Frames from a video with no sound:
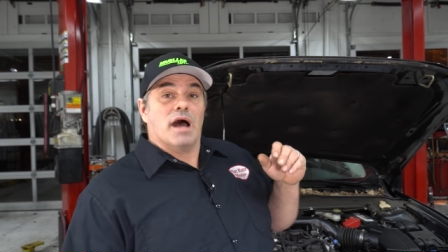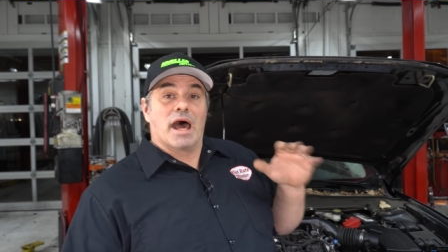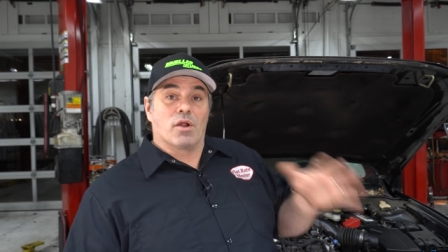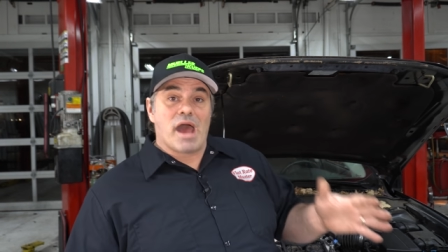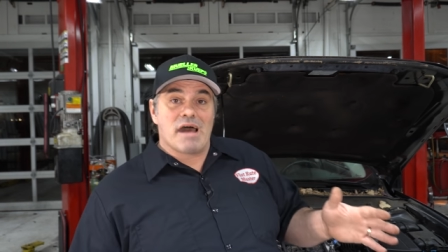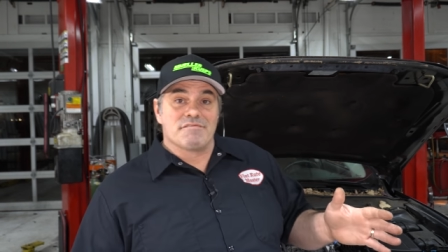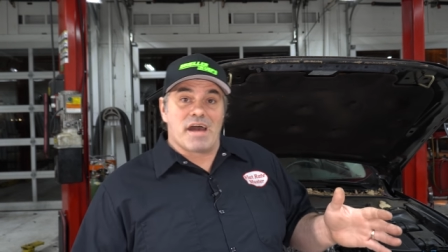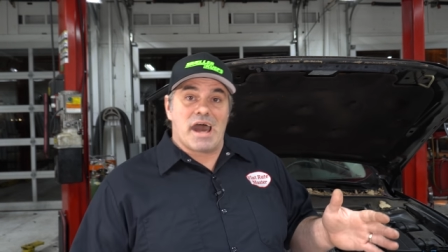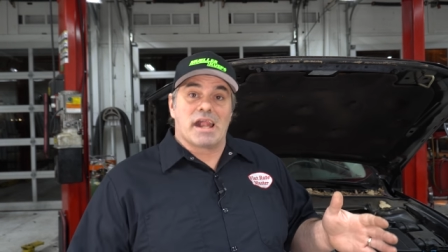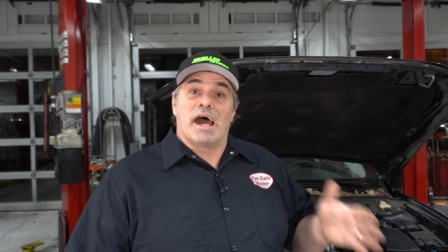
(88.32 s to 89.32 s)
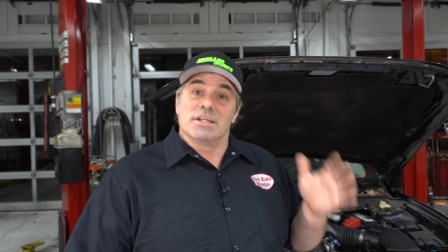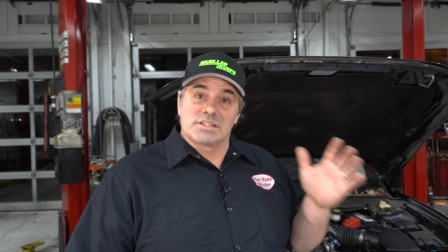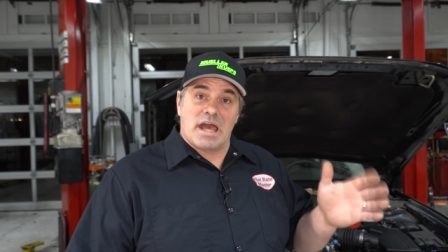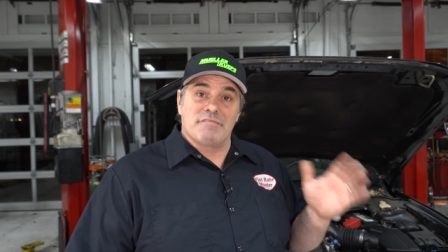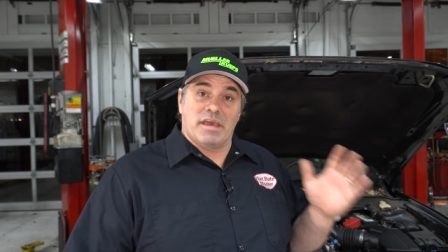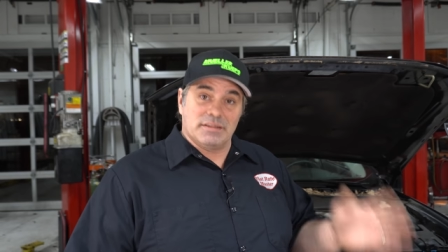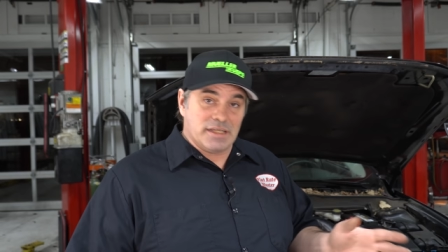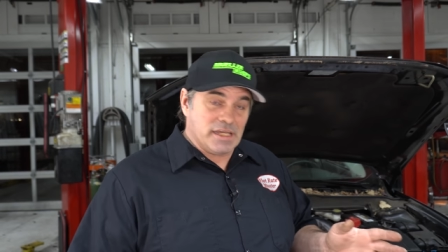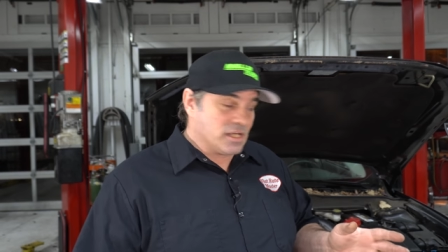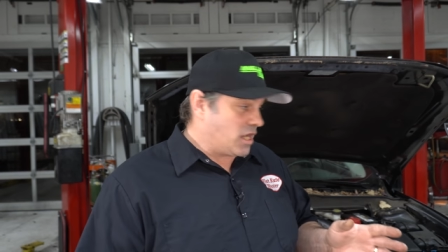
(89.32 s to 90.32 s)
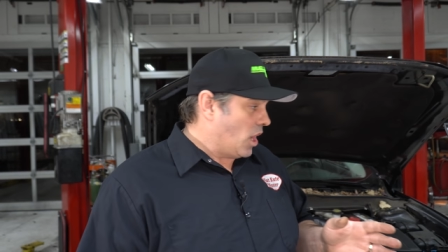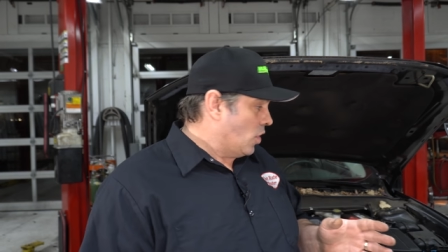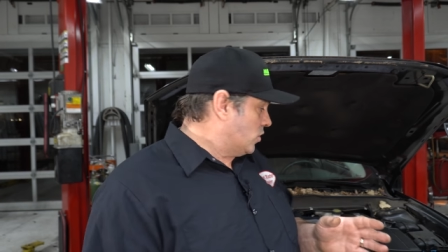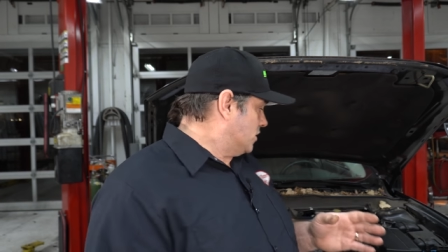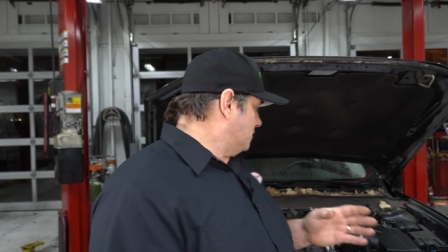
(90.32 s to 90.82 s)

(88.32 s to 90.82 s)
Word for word: I don't have that, I just have a lean coat.